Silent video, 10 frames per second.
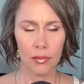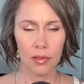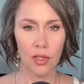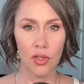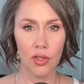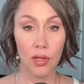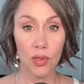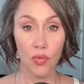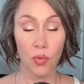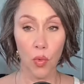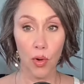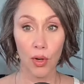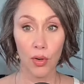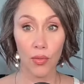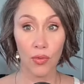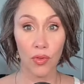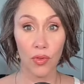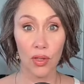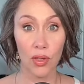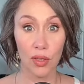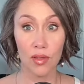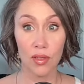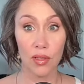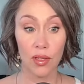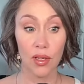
The choice for feelings